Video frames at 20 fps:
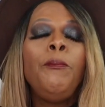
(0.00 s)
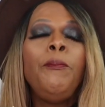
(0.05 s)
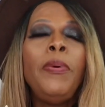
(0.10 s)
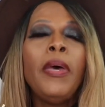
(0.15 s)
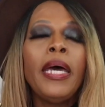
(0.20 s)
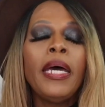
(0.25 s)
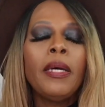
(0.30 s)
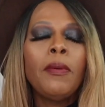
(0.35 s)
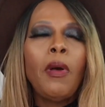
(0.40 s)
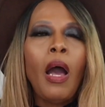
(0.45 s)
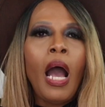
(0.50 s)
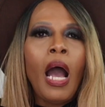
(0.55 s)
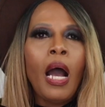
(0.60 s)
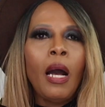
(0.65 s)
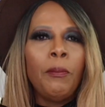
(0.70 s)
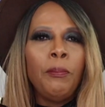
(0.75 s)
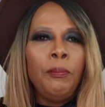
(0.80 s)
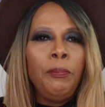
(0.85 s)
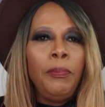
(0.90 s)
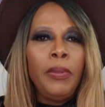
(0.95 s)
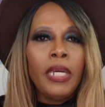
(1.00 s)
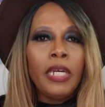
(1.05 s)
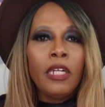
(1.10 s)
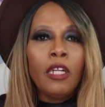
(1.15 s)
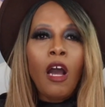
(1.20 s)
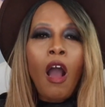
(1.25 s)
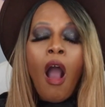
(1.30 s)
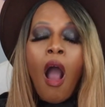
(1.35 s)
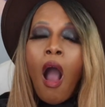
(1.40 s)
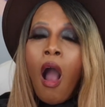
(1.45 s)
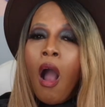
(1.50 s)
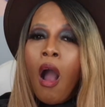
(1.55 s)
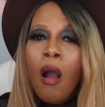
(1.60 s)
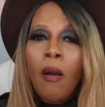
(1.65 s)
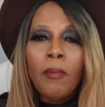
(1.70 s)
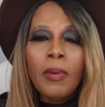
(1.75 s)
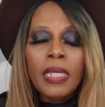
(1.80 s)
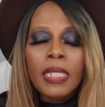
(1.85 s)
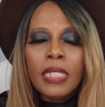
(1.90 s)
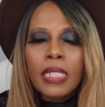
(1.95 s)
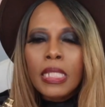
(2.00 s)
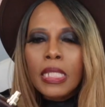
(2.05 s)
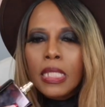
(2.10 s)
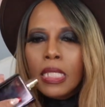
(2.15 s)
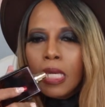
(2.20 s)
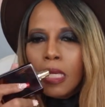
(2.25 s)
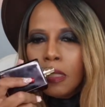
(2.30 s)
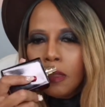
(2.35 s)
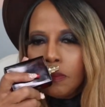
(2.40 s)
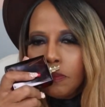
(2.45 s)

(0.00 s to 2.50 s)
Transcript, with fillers: bitter almonds.